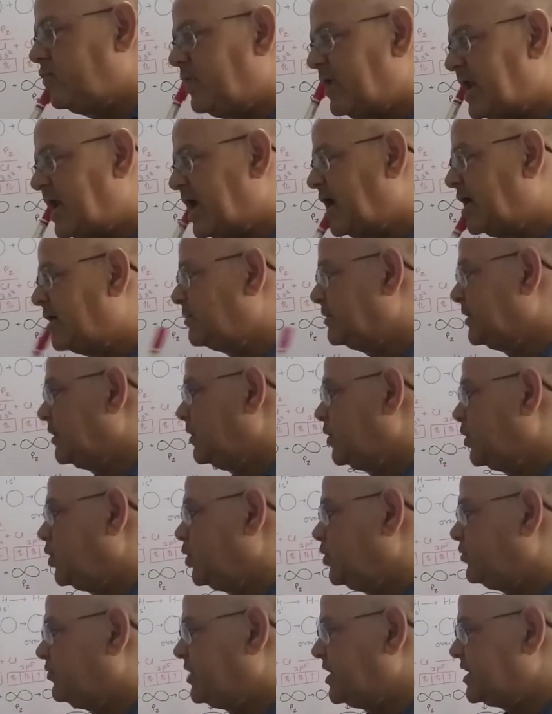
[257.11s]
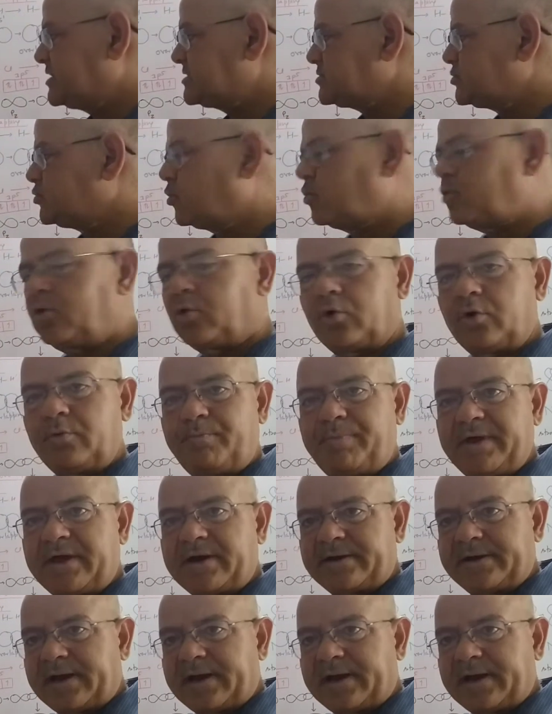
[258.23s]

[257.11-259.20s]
will have, there is no lone pair